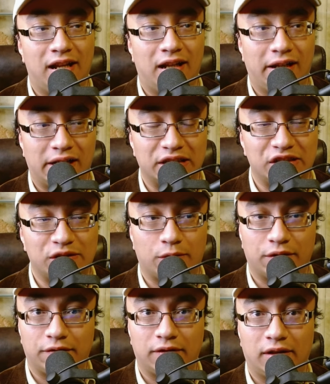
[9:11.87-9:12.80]
uh, sort
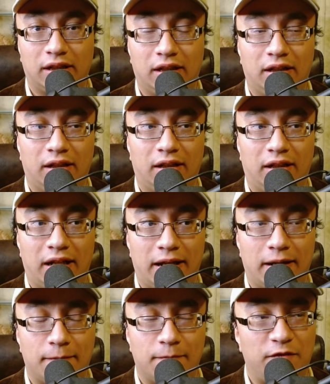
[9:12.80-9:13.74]
of
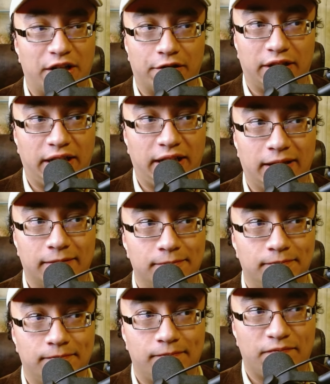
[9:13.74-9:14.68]
uh, very,
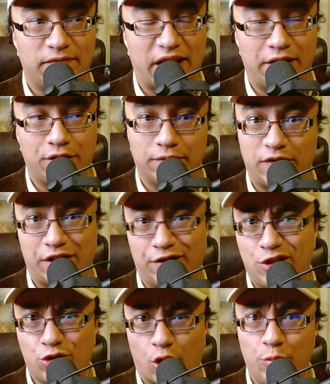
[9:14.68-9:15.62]
I don't know, very
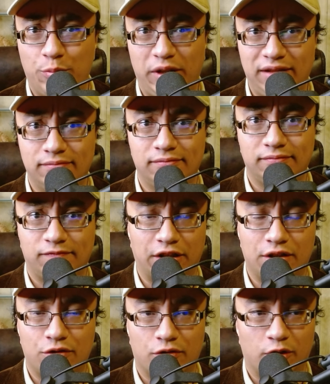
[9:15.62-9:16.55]
tropey,
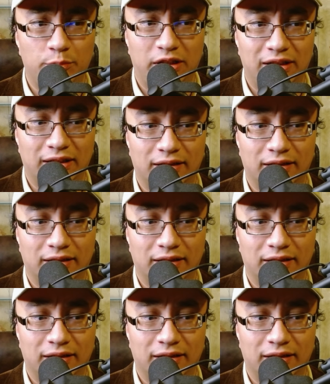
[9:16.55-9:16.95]
very tropey.